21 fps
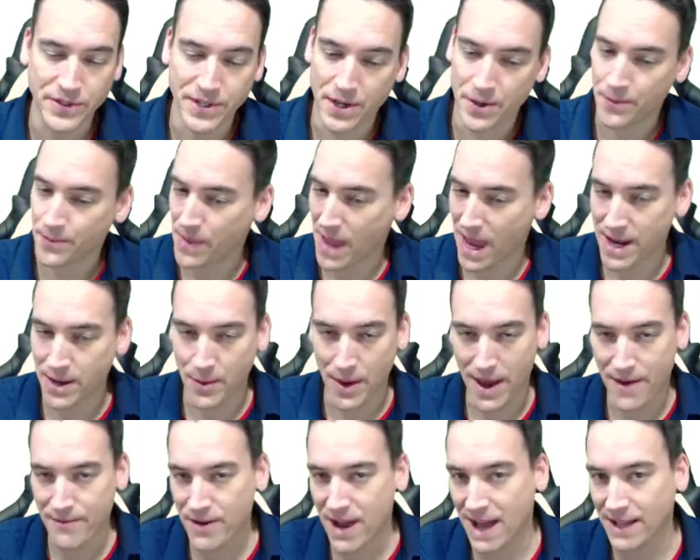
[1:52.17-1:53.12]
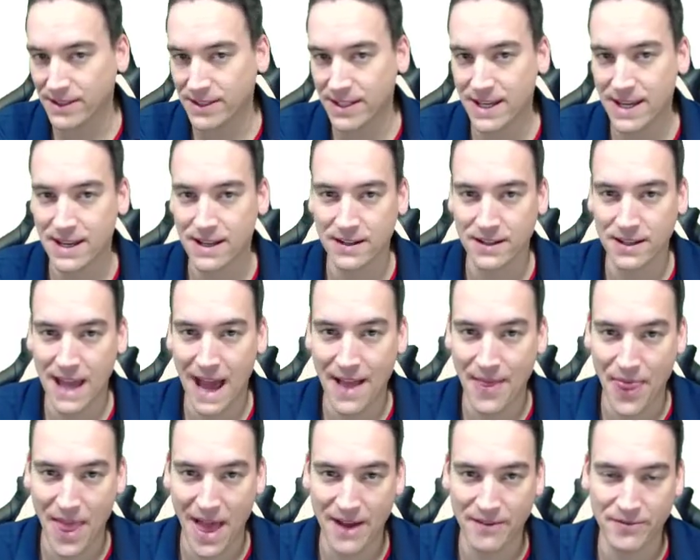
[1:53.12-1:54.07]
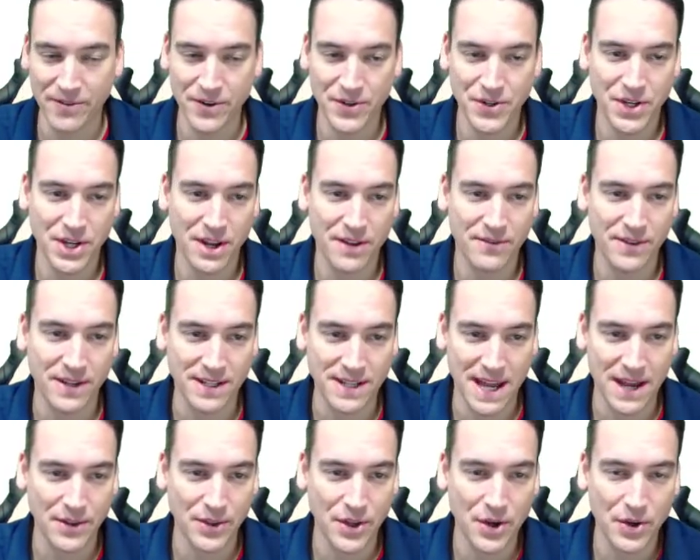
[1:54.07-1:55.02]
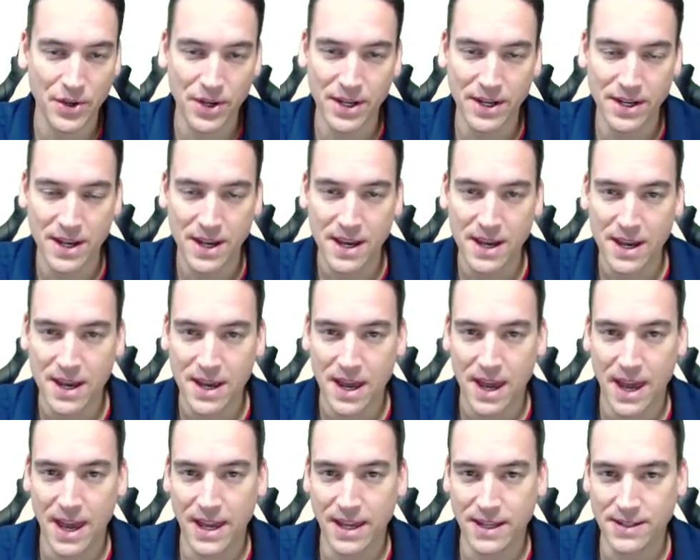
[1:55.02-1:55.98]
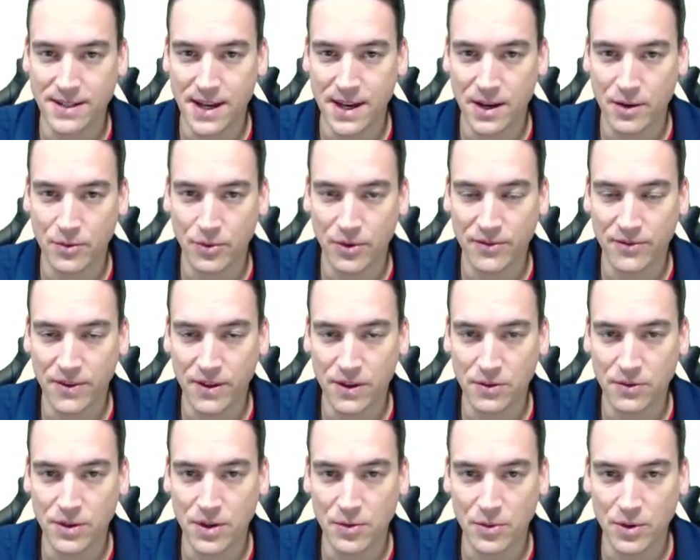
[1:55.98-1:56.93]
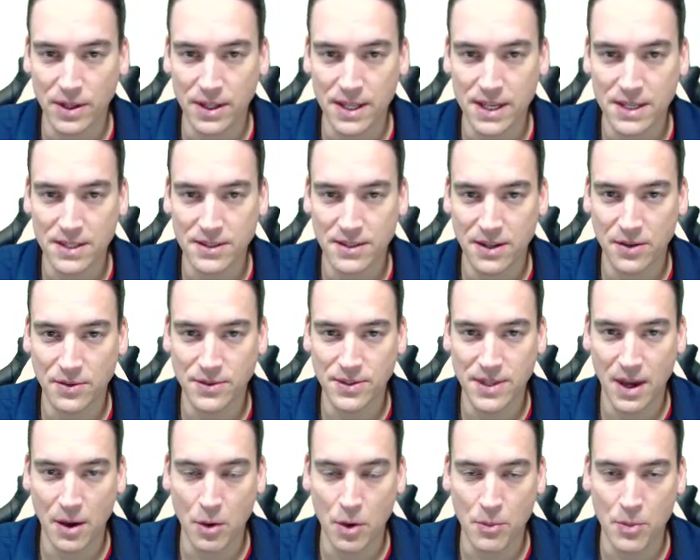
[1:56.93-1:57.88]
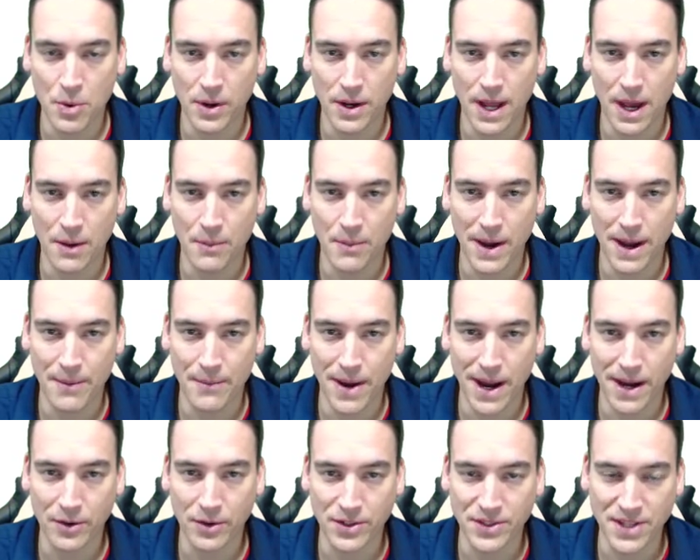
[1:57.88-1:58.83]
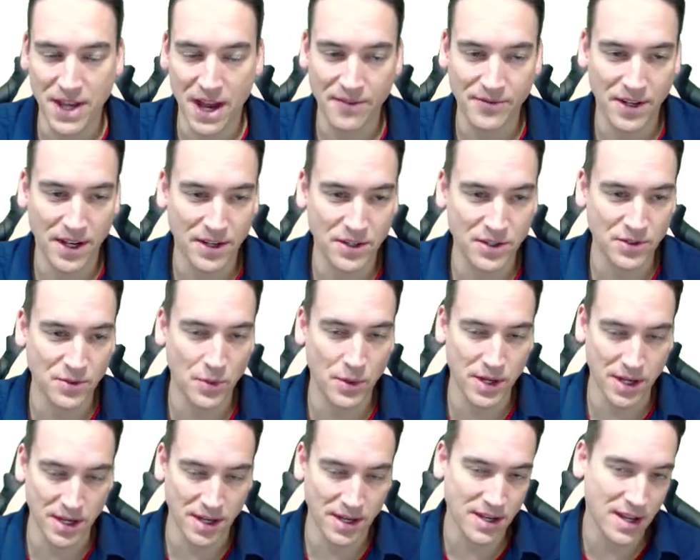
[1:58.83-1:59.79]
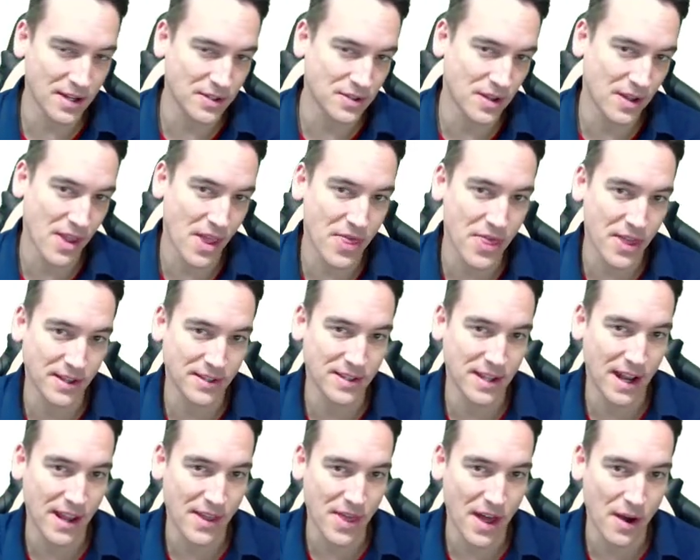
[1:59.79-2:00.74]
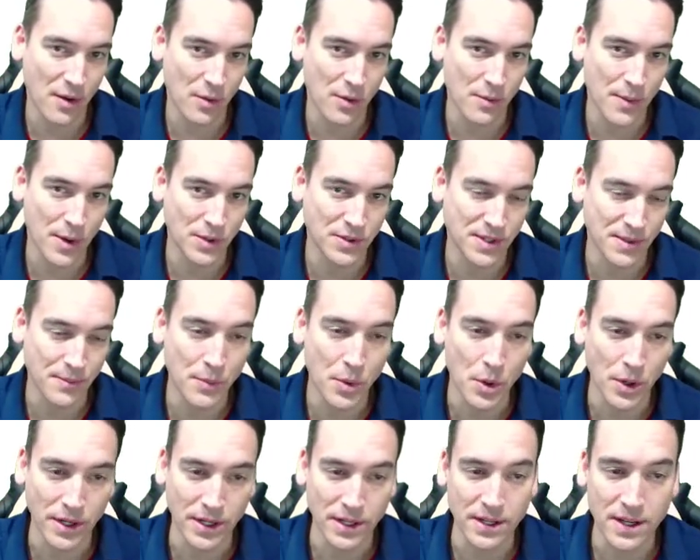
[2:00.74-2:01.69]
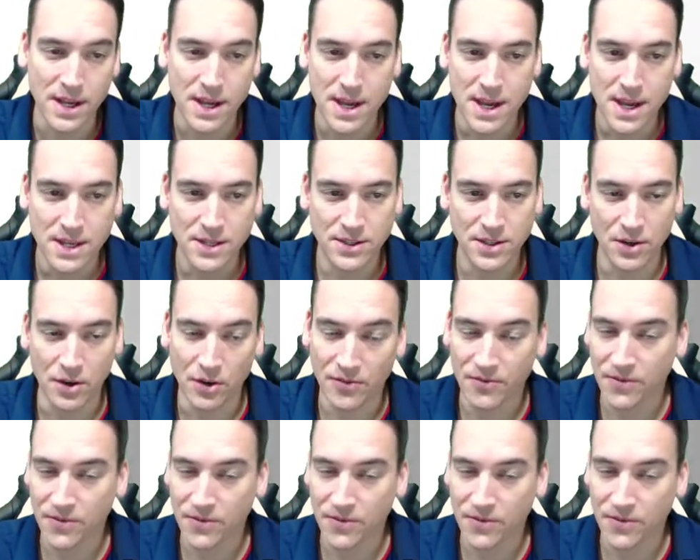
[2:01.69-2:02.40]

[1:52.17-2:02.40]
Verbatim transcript: So anyway, I've got the got that version of it downloaded and uh, reviewed the release notes that were put out by Microsoft and just wanted to touch on the things that I thought were most important. So